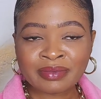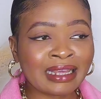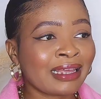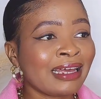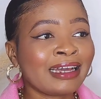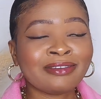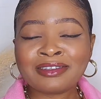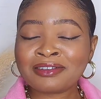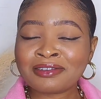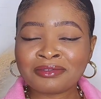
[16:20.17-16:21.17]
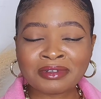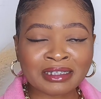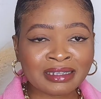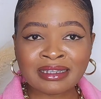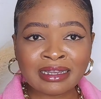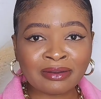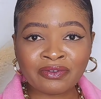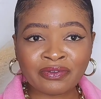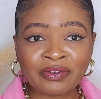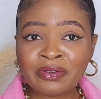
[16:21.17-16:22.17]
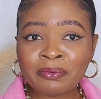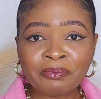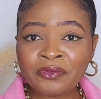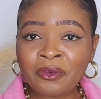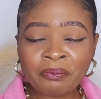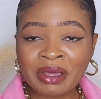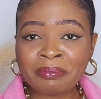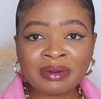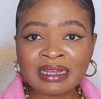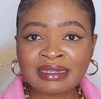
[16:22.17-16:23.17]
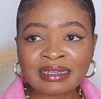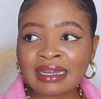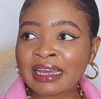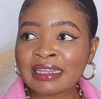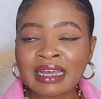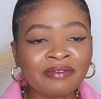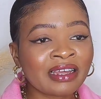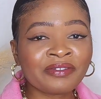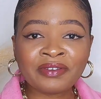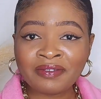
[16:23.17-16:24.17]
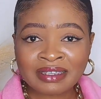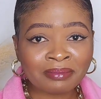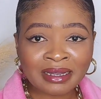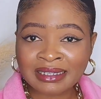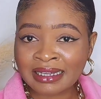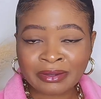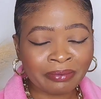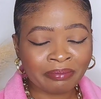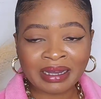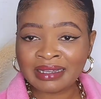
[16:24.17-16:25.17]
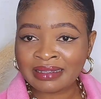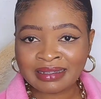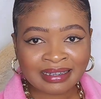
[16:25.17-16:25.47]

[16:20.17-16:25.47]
Like I cannot stress this enough. For me, blazers, I can have like 50 blazers. I don't mind.